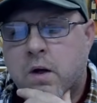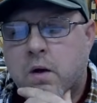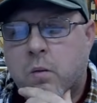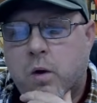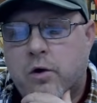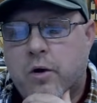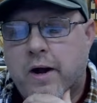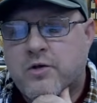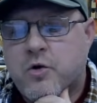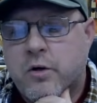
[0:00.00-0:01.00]
Well,
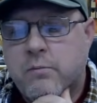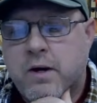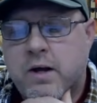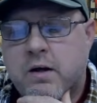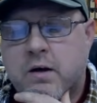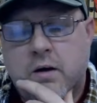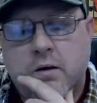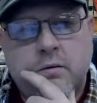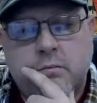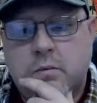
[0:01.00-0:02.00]
Greg, join my
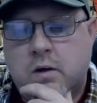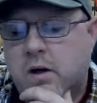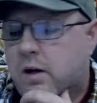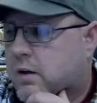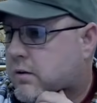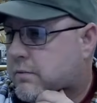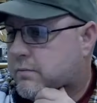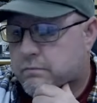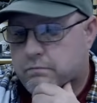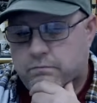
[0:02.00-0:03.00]

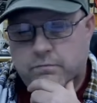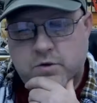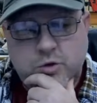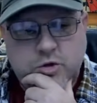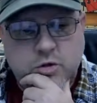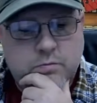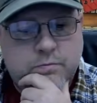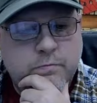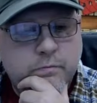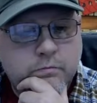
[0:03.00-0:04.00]
YouTube
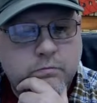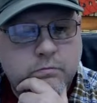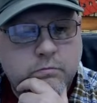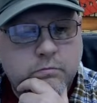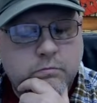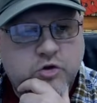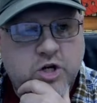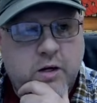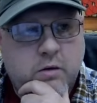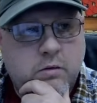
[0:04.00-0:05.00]

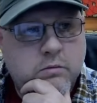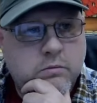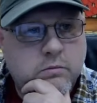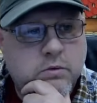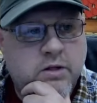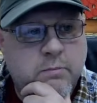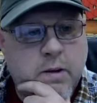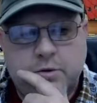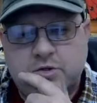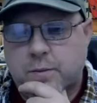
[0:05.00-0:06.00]
channel and the
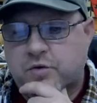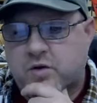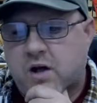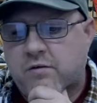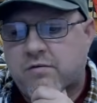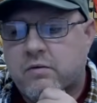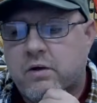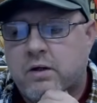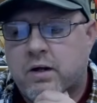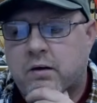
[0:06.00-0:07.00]
membership stuff,
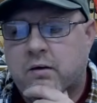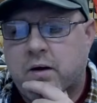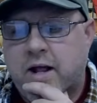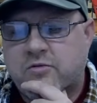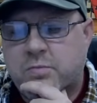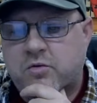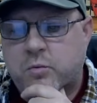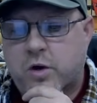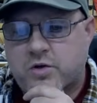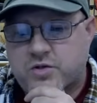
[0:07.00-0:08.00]
and then ask me some
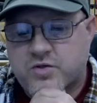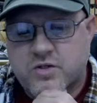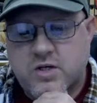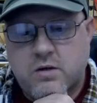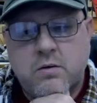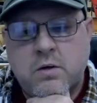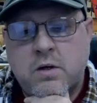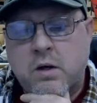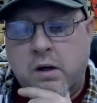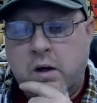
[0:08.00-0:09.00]
questions, and I'm
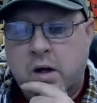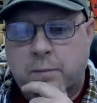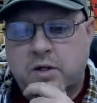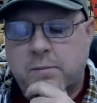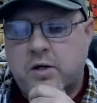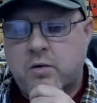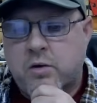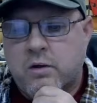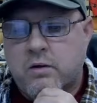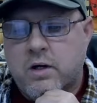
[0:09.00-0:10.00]
going to be
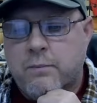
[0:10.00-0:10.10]
doing